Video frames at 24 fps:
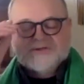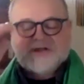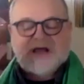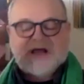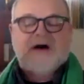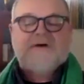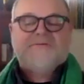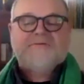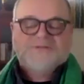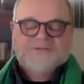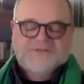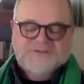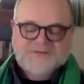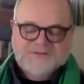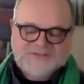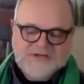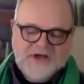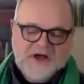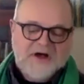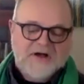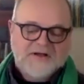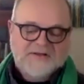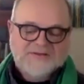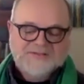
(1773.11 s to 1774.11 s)
out to
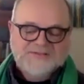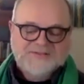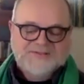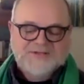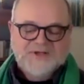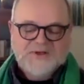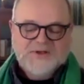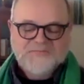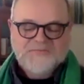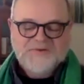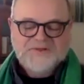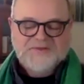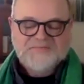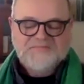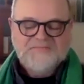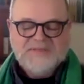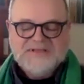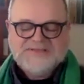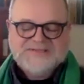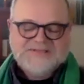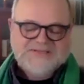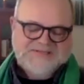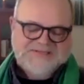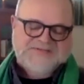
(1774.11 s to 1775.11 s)
dance with
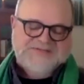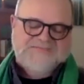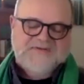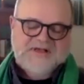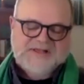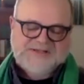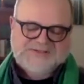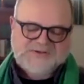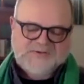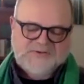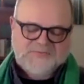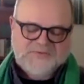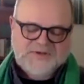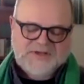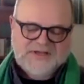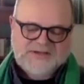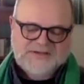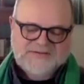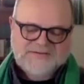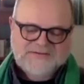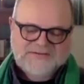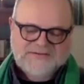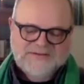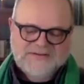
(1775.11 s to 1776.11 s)
Mrs. Fezziwig.